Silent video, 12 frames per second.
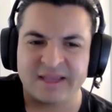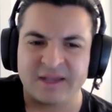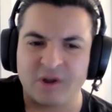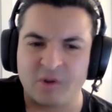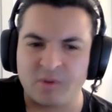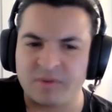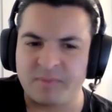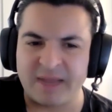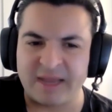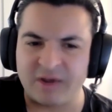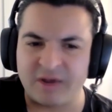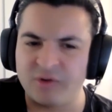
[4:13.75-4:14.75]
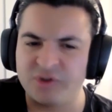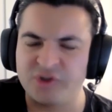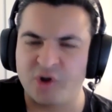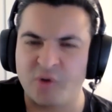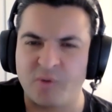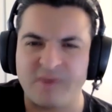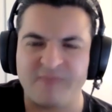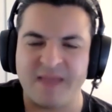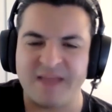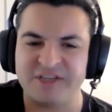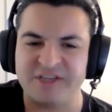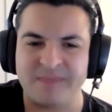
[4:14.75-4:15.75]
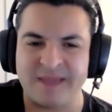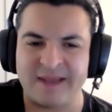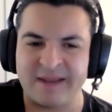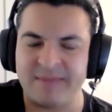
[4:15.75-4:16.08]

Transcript: you know, with Betty Who, Joywave, Magic Man.